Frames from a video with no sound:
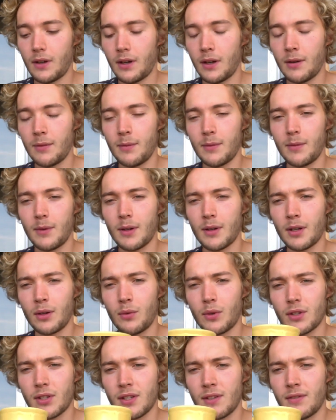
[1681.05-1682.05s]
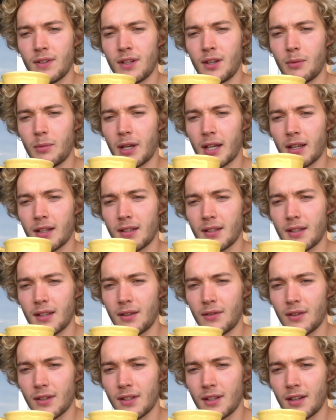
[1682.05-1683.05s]
I'm going to watch this video back and see
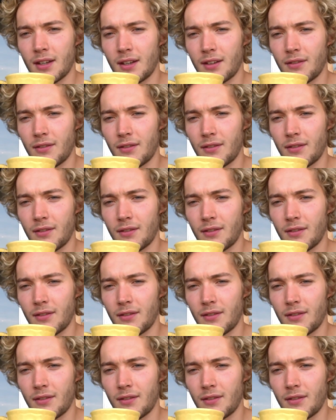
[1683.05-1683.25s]
if I said anything